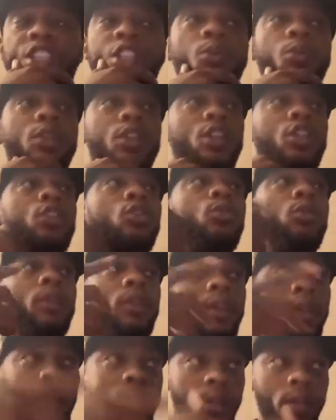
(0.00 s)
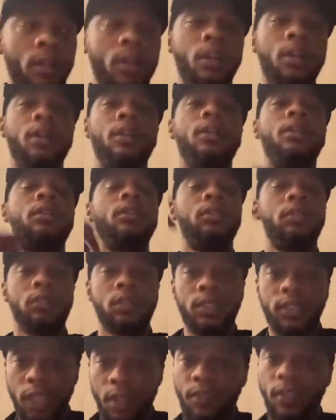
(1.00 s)
that she wanted to do it
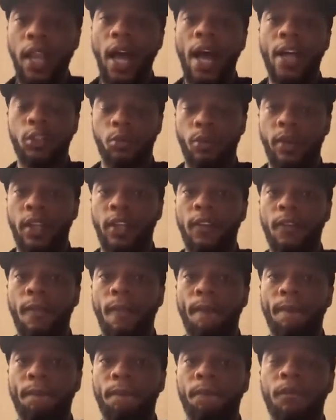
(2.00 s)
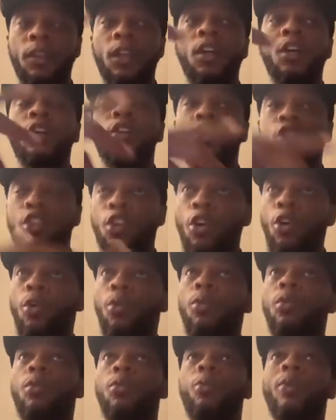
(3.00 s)
civilized way.
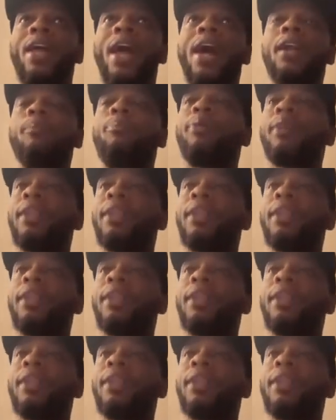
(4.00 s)
So we had a